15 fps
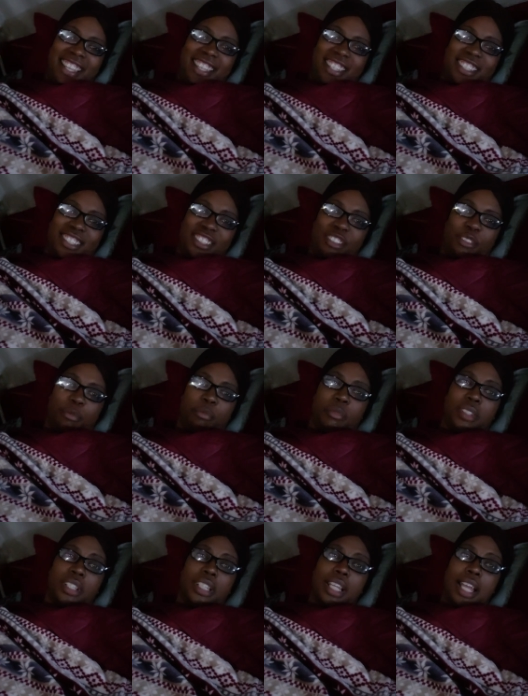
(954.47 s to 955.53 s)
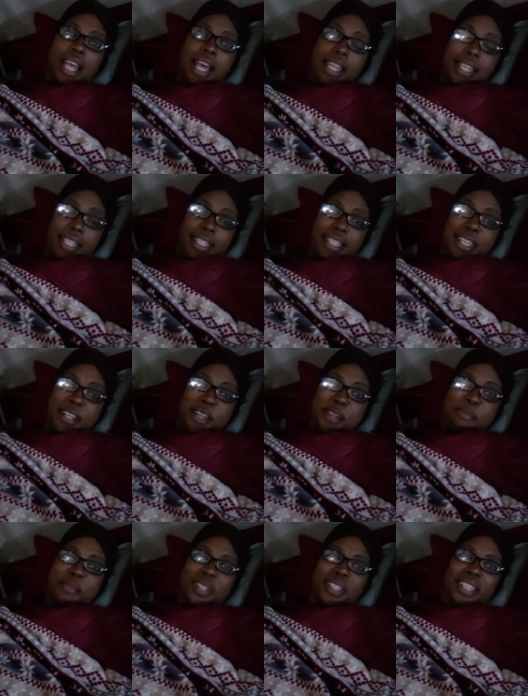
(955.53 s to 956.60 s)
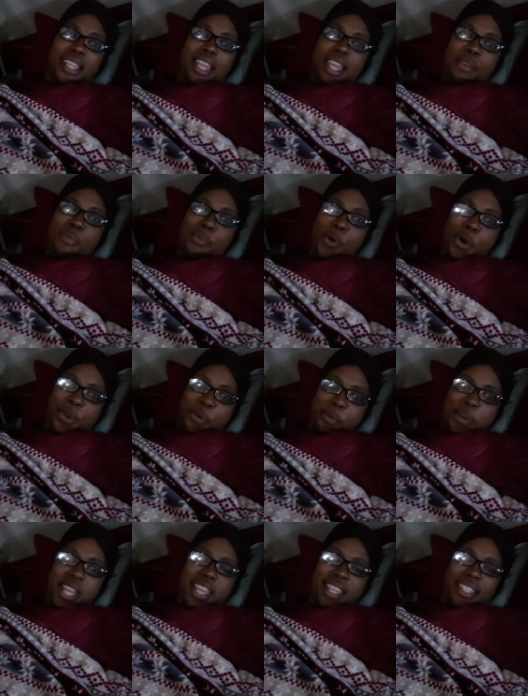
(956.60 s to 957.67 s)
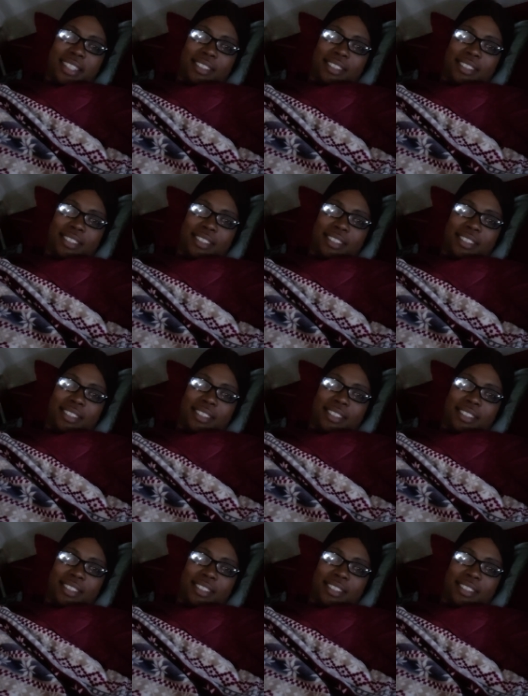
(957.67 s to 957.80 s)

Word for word: and I didn't get up and walk away.